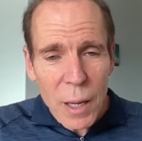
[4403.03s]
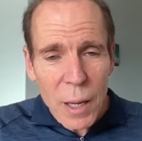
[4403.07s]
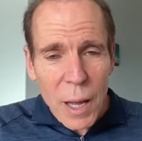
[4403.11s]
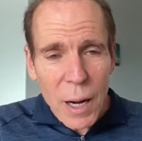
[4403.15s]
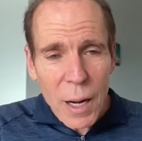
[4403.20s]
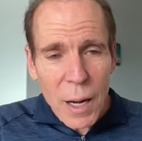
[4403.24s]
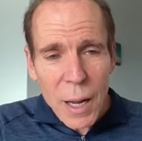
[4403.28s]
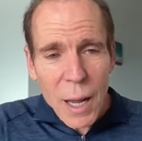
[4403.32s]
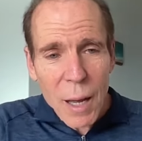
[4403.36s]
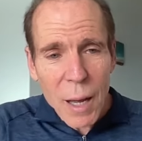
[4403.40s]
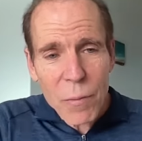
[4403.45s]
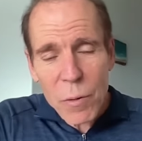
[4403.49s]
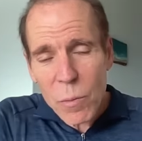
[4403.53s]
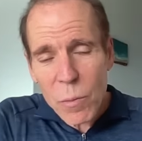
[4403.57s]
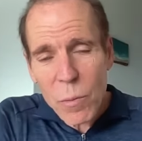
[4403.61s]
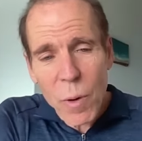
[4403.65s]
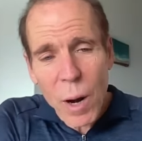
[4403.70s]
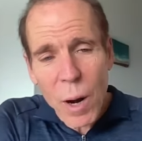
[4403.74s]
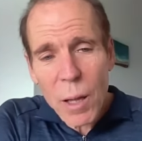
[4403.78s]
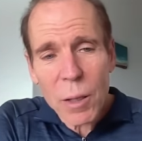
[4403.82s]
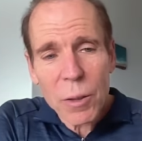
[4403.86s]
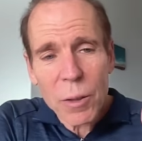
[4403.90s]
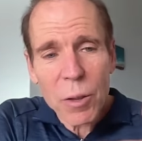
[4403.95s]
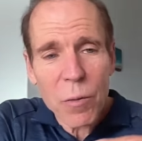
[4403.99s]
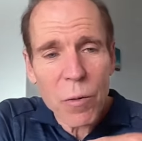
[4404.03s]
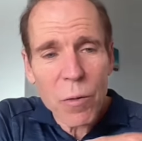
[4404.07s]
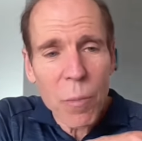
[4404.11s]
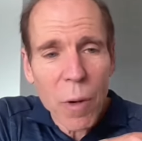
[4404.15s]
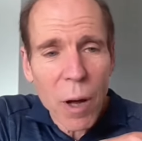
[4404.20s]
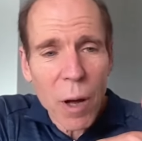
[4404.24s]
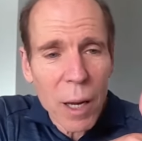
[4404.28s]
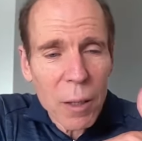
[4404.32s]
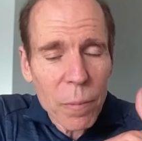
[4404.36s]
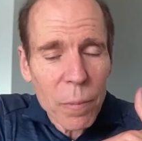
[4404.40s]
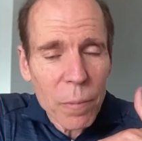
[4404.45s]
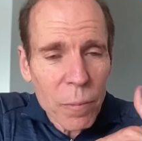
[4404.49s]
And I have a relative of
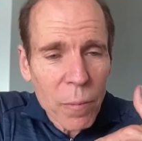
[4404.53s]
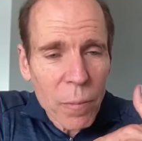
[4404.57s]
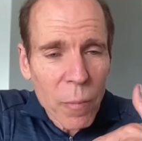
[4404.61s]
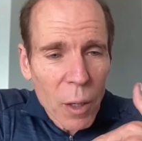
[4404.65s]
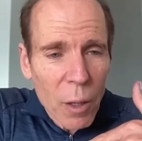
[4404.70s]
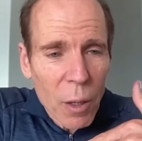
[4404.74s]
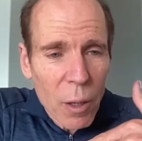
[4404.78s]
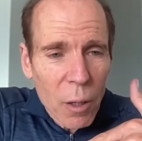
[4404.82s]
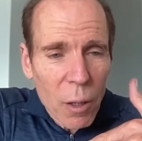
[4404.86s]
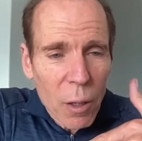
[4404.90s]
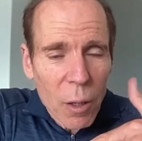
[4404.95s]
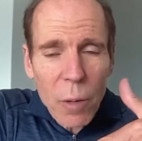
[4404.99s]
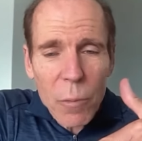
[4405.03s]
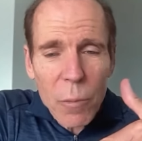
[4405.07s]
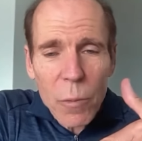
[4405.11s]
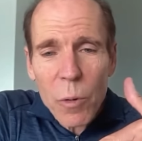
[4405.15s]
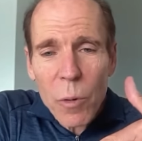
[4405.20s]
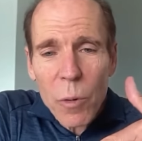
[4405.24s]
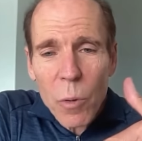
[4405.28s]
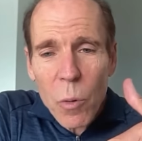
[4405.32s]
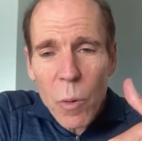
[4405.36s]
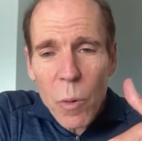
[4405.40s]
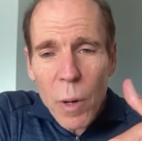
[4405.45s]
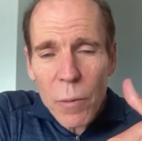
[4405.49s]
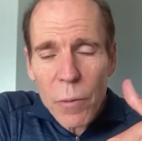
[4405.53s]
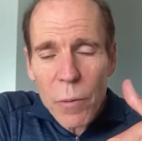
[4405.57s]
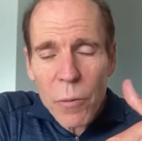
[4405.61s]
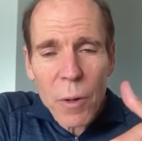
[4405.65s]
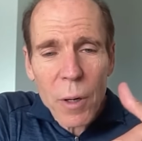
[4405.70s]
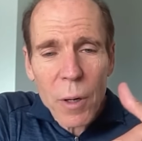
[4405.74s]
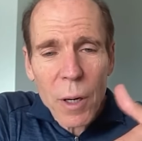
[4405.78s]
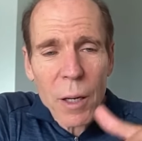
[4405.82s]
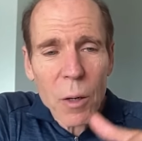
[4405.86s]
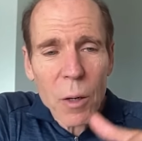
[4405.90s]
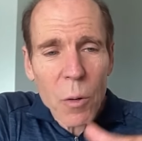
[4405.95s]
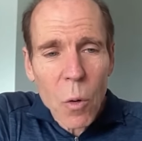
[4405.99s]
mine uh, who,
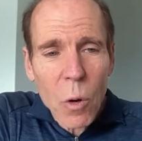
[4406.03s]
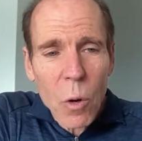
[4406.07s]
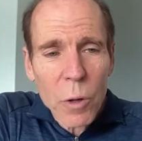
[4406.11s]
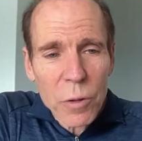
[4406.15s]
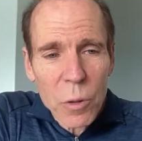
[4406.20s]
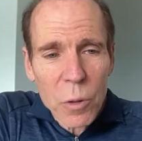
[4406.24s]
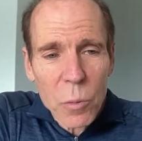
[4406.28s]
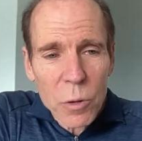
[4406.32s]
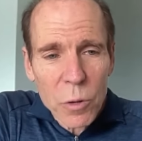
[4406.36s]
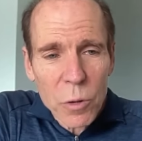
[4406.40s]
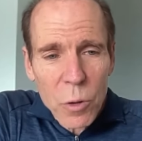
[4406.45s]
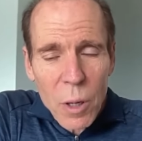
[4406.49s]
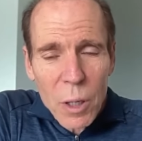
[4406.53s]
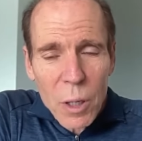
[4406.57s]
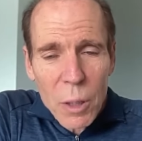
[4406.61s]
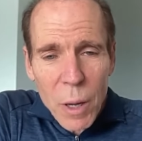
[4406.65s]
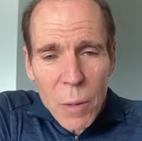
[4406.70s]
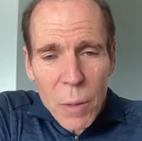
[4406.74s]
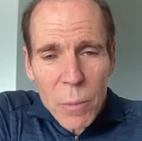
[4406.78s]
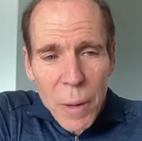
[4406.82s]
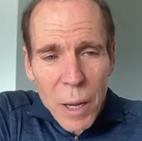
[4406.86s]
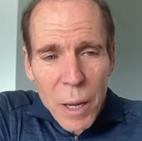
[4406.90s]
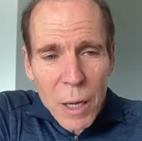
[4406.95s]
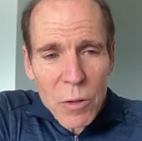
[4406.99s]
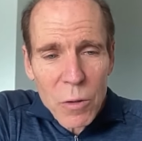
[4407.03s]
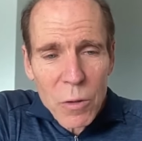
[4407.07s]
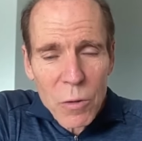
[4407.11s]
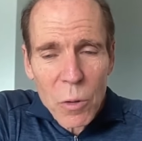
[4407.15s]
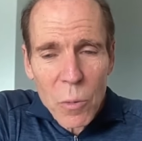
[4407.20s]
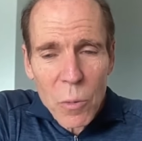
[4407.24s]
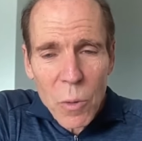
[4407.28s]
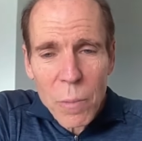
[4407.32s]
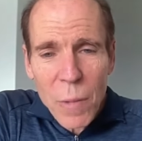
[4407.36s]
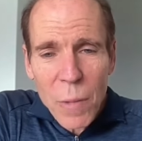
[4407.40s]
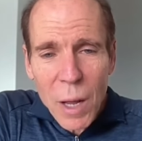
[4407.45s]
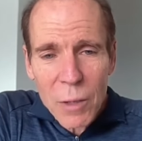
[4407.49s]
for, and also we're talking about patients
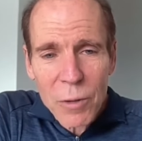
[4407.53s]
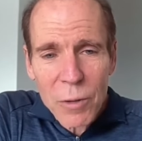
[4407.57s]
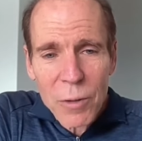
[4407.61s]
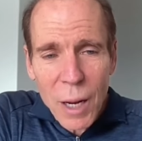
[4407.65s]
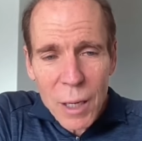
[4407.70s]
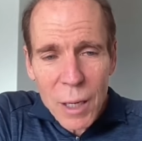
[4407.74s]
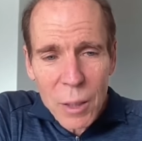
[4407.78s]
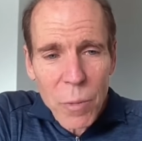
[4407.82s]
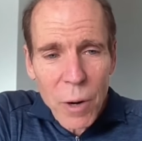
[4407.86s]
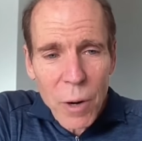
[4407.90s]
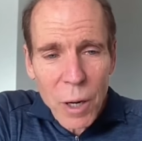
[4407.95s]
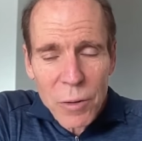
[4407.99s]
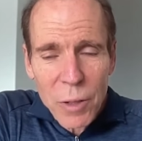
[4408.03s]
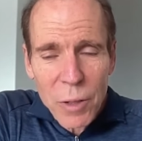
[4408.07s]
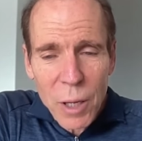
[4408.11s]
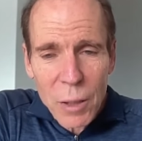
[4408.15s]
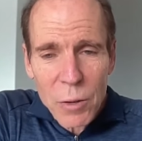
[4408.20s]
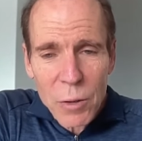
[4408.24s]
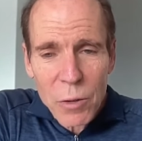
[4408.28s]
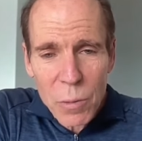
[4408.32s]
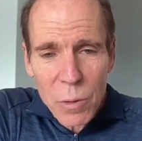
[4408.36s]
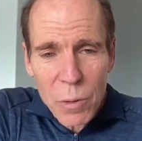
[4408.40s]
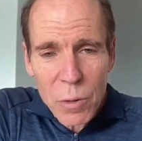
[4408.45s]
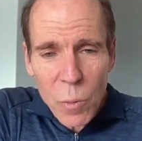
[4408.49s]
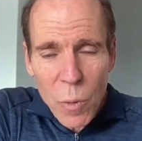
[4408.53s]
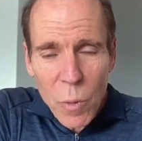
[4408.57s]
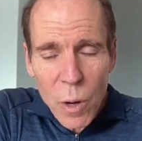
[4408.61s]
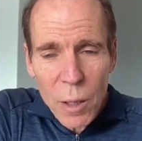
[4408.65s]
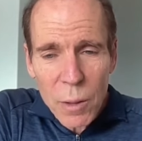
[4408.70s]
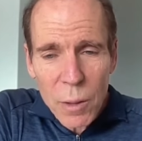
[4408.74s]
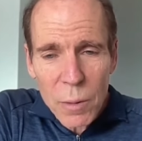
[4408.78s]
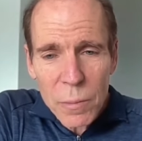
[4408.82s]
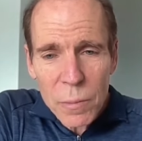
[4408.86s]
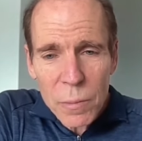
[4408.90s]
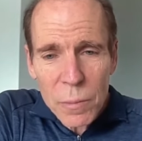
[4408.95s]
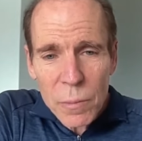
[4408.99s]
who had metastatic breast cancer as
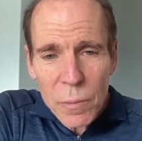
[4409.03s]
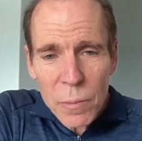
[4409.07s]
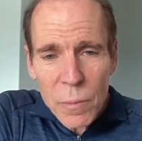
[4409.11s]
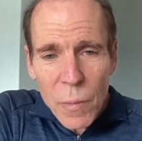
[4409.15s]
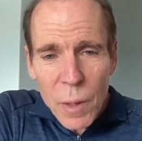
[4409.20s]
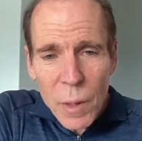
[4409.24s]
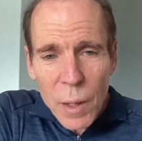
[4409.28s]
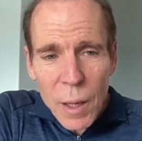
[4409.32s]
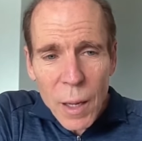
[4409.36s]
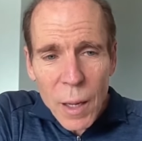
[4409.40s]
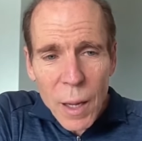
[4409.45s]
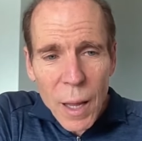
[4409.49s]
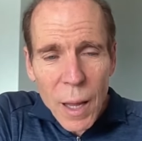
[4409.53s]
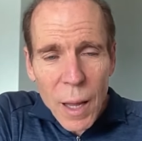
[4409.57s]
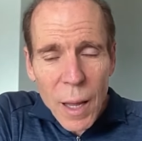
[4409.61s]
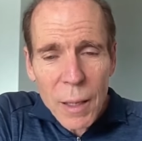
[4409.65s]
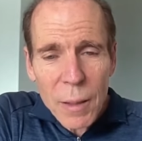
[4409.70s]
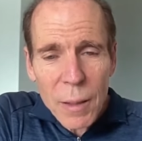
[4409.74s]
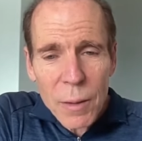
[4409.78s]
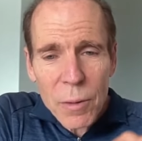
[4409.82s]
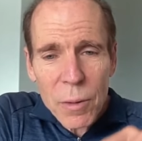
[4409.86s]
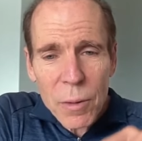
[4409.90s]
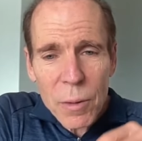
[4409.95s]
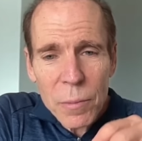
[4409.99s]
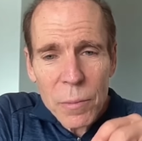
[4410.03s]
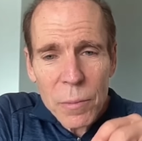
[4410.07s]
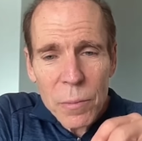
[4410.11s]
well. And